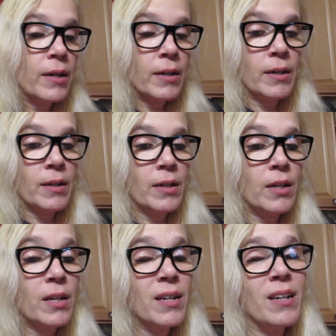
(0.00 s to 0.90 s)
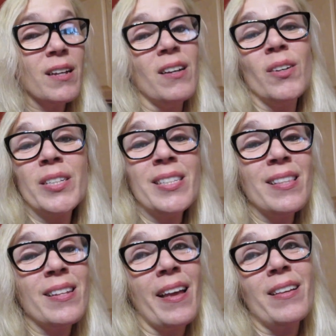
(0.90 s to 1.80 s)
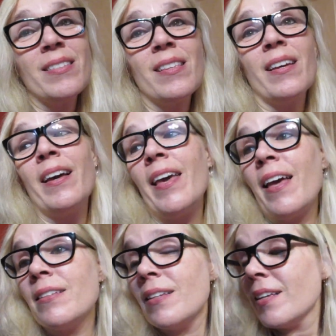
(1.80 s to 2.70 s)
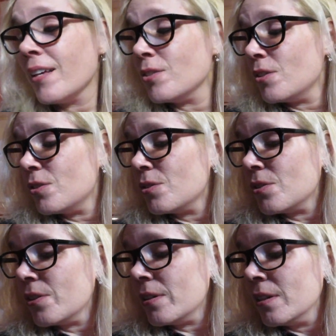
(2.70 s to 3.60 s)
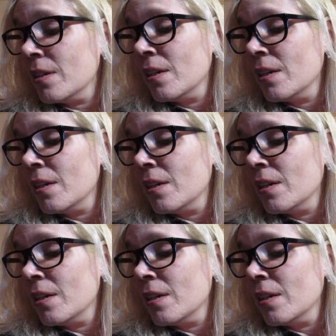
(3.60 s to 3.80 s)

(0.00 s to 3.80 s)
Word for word: on to the next thing, I guess. I guess I should start...